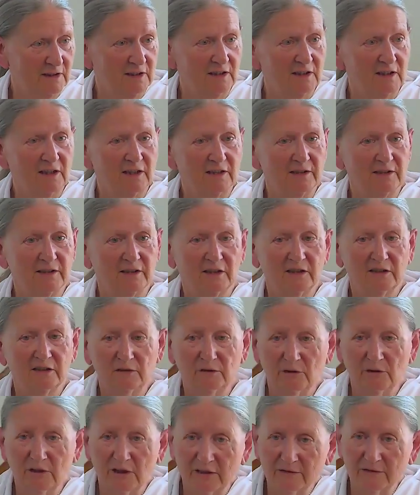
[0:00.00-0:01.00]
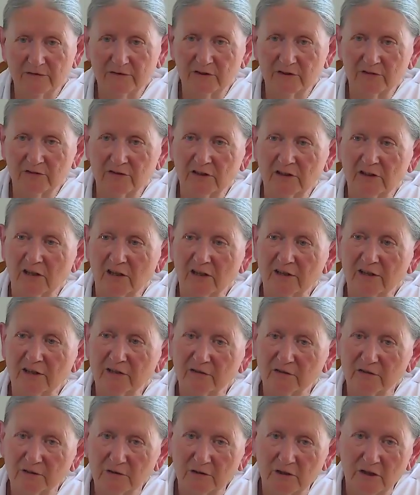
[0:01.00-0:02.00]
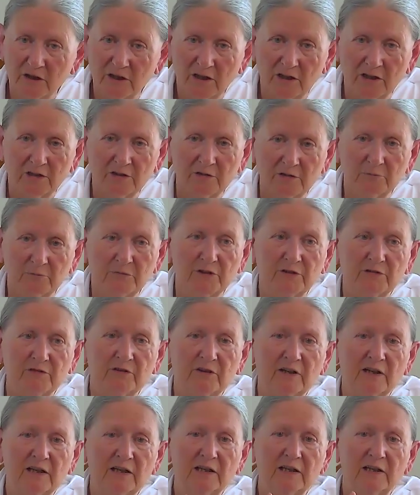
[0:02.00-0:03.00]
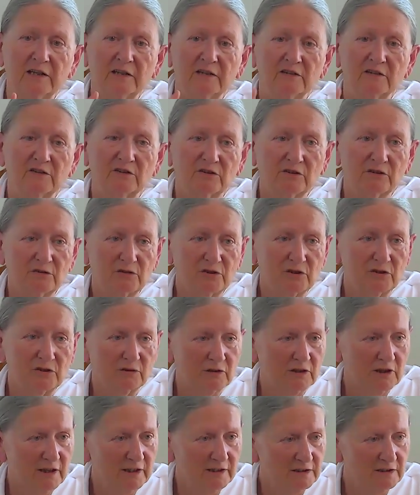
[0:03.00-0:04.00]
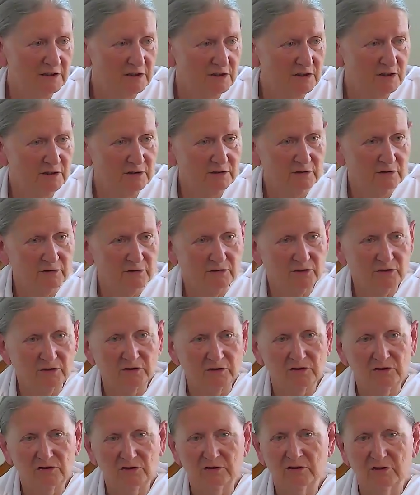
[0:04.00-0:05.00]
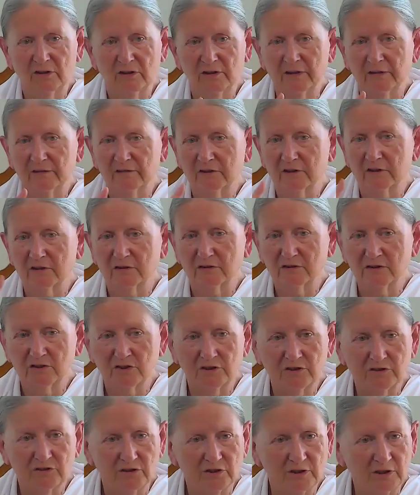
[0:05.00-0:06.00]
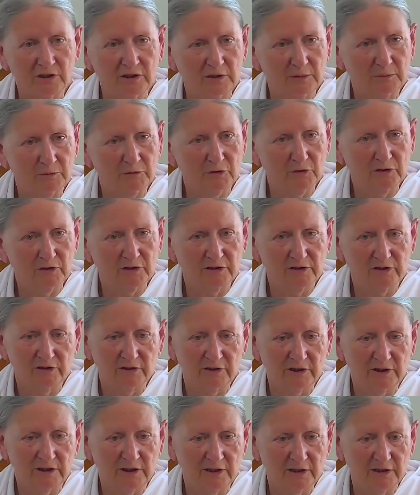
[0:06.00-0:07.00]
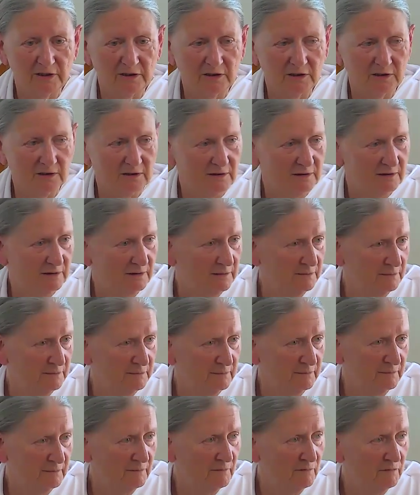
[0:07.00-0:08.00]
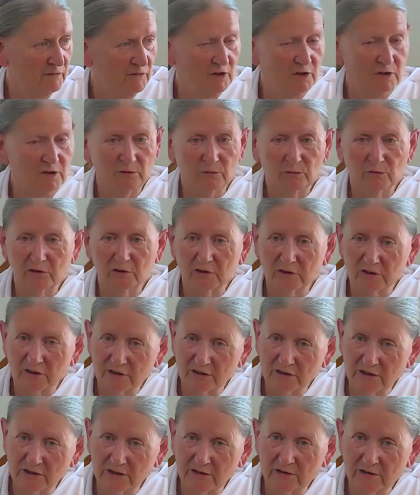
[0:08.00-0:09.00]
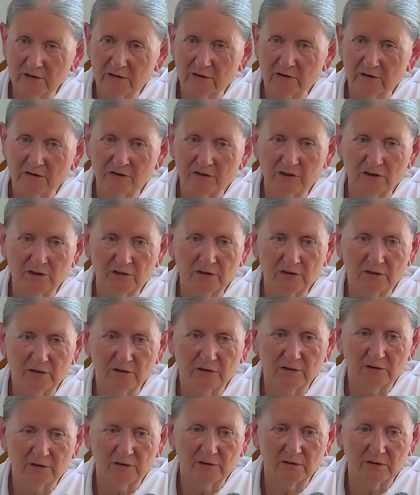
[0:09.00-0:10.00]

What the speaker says: And then you have to rely on prevailing social attitudes because you don't have a conscience anymore. It's dead. Do you want a dead conscience?